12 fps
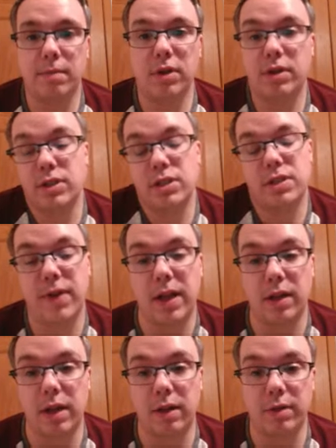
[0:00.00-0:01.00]
you can just
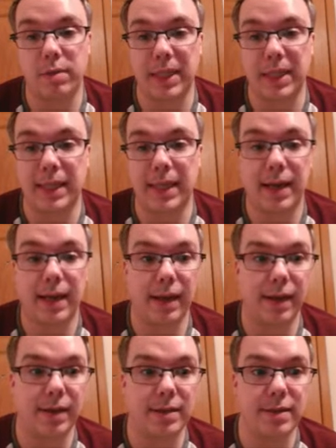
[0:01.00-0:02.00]
follow along with me
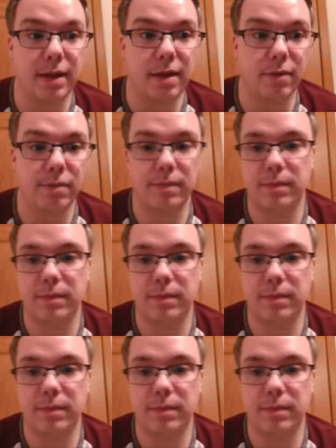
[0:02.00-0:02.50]
as I go.